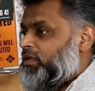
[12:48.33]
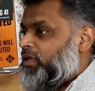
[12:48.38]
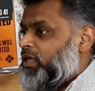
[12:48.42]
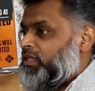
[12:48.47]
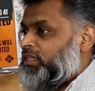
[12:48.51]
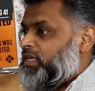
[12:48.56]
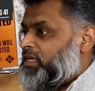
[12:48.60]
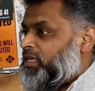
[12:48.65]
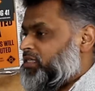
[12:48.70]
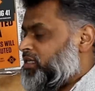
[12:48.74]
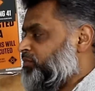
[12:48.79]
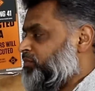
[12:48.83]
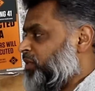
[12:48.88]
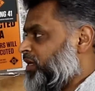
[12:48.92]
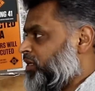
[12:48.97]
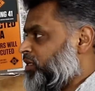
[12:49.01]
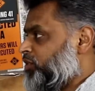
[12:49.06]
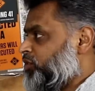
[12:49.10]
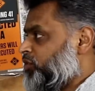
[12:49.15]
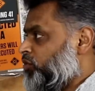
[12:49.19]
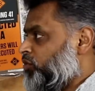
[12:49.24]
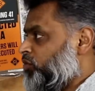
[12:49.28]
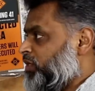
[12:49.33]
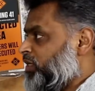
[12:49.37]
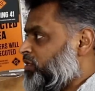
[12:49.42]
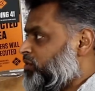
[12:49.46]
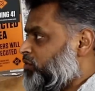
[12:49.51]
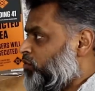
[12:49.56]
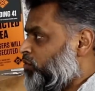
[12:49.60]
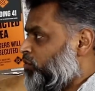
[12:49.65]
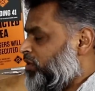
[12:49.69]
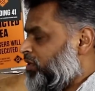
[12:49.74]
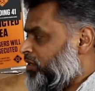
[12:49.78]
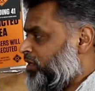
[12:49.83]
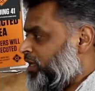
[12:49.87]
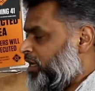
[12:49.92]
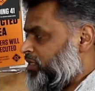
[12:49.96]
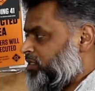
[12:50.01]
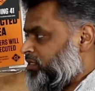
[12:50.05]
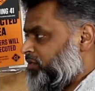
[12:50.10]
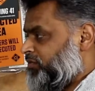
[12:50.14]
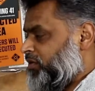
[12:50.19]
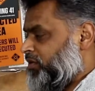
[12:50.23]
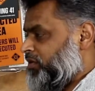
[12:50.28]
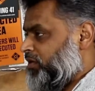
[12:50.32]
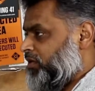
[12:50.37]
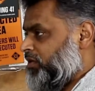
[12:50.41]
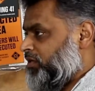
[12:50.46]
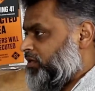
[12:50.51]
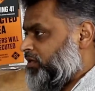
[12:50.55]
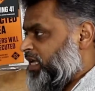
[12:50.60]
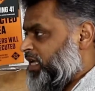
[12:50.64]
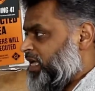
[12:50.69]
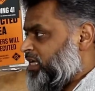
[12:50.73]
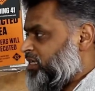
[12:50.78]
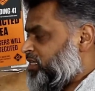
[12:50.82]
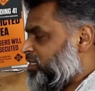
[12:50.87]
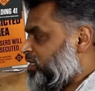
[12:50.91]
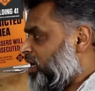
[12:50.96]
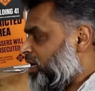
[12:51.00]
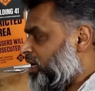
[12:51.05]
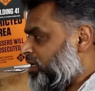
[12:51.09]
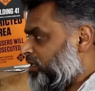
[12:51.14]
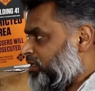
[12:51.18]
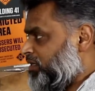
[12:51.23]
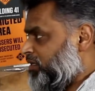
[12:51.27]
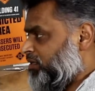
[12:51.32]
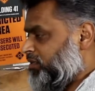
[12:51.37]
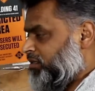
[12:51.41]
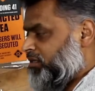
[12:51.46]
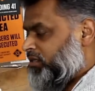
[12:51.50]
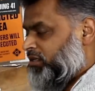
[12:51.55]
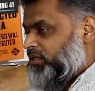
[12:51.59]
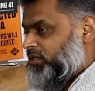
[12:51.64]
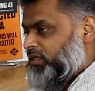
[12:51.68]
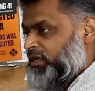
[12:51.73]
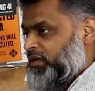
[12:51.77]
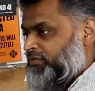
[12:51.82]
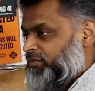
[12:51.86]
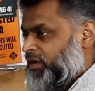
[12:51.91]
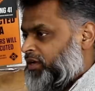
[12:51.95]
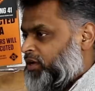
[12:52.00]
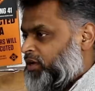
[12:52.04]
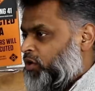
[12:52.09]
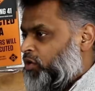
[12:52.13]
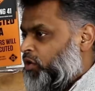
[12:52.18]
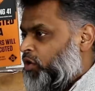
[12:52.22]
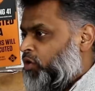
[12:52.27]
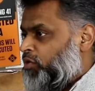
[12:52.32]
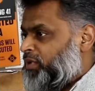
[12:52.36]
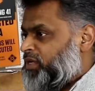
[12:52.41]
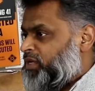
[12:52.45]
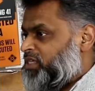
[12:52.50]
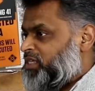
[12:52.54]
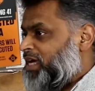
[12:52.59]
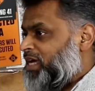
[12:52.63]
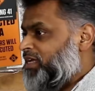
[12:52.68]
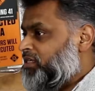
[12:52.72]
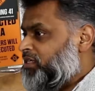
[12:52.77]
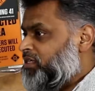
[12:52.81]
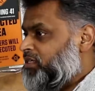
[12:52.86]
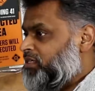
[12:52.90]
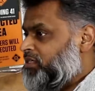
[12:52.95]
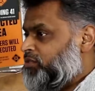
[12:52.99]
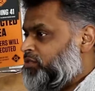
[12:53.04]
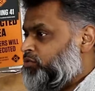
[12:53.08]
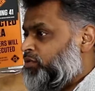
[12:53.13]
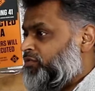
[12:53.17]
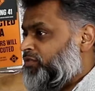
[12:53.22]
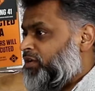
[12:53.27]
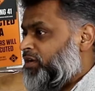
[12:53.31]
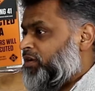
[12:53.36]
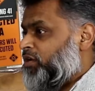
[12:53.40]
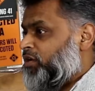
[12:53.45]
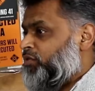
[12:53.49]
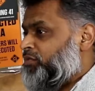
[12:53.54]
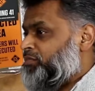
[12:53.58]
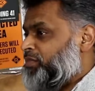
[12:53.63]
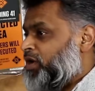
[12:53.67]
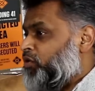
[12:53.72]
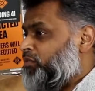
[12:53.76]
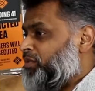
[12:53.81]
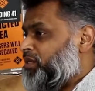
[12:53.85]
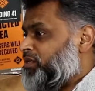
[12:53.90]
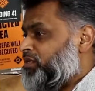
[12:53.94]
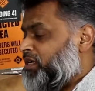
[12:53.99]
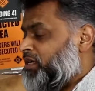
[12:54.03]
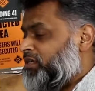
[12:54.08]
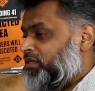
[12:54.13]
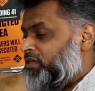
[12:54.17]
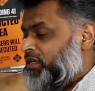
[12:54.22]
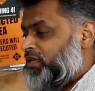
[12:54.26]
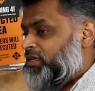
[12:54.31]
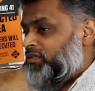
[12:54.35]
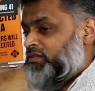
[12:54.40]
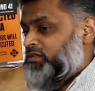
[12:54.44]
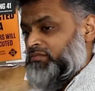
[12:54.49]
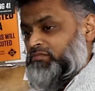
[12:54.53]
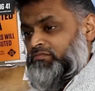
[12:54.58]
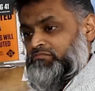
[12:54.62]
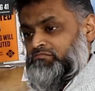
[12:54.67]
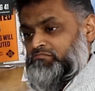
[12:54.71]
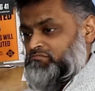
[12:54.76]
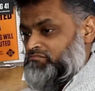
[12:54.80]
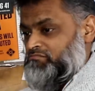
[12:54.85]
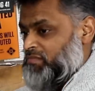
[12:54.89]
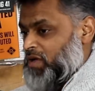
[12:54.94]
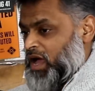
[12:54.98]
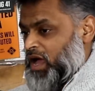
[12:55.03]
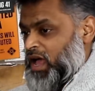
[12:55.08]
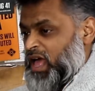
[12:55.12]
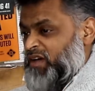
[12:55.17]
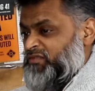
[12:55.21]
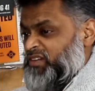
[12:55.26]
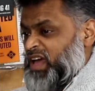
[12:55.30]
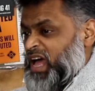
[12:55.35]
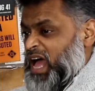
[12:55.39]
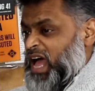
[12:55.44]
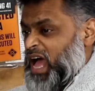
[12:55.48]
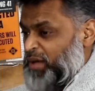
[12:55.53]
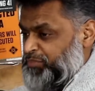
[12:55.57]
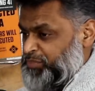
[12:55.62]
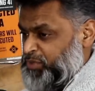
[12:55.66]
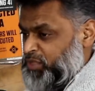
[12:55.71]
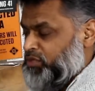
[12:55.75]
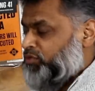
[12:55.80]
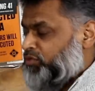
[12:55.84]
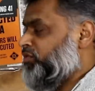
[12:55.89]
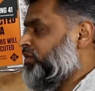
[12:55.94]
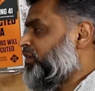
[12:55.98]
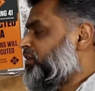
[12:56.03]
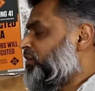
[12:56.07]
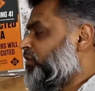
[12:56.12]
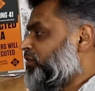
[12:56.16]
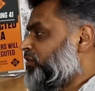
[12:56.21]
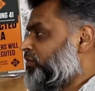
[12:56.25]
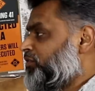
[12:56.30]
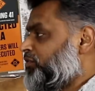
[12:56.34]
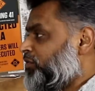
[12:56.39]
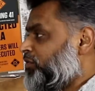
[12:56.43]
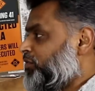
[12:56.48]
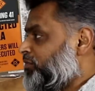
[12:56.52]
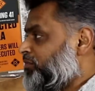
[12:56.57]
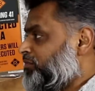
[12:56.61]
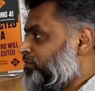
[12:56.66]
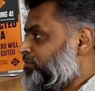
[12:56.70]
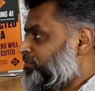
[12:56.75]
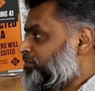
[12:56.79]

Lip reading: nothing is in my control. It's all in the hands of Allah, entirely. If I go home in 10 years or if I go home in 10 days, I have absolutely no control.